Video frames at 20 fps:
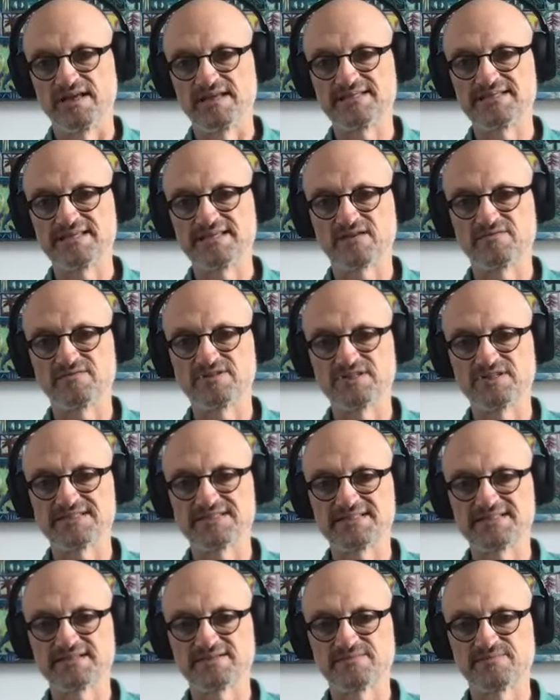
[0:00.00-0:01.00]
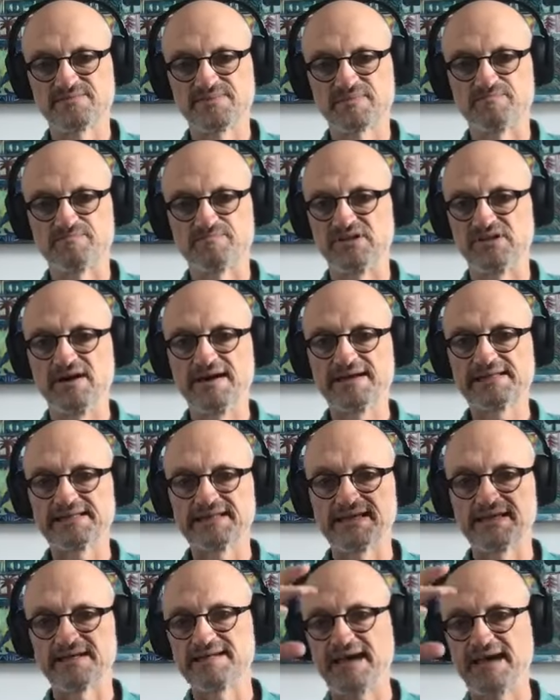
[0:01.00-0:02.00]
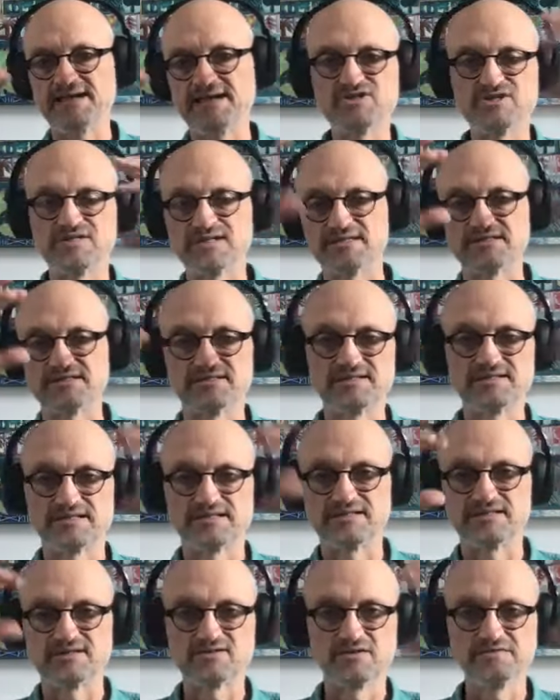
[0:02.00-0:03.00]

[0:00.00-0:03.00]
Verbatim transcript: when instead of just blindly engaging in the,